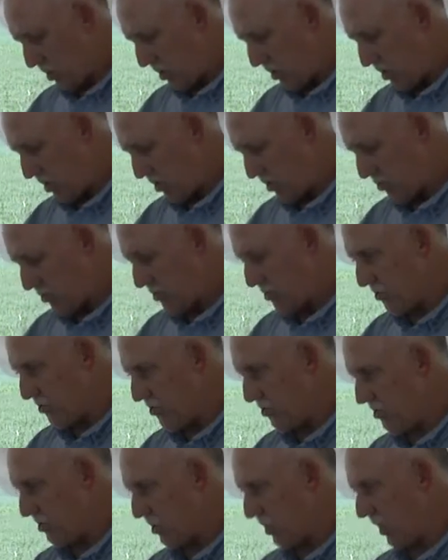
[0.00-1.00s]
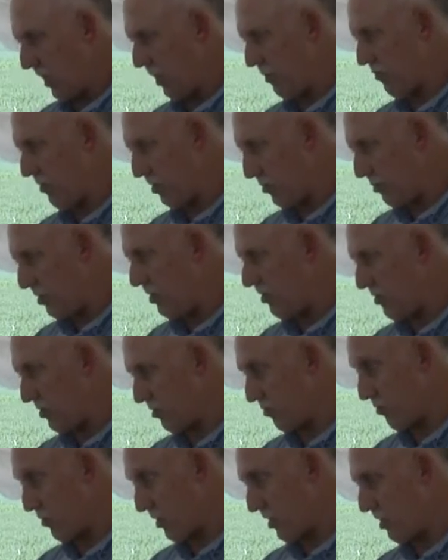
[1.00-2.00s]
and it happened to be
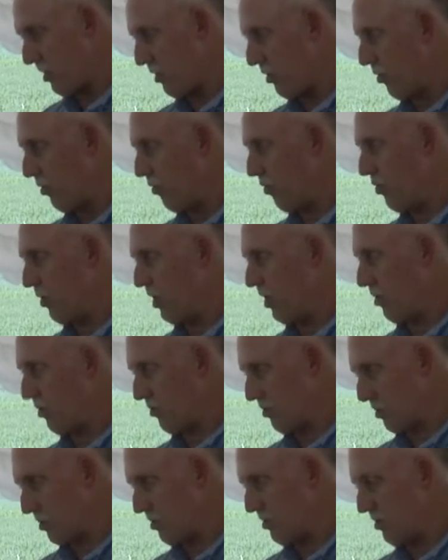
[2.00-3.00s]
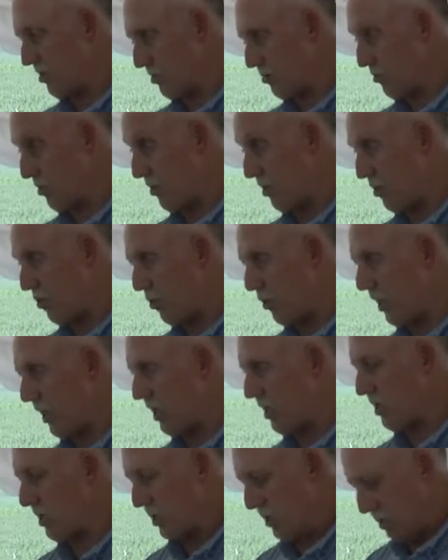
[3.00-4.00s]
some pretty low ground and pretty
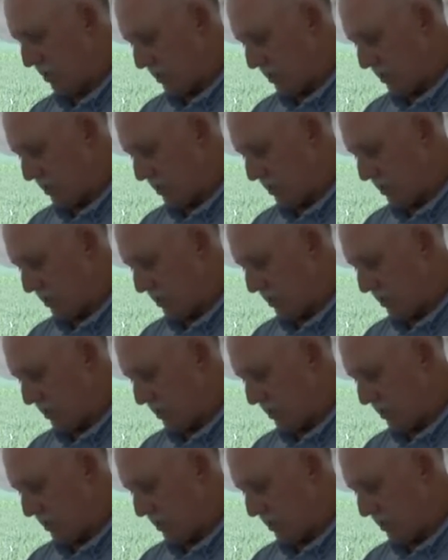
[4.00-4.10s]
wet,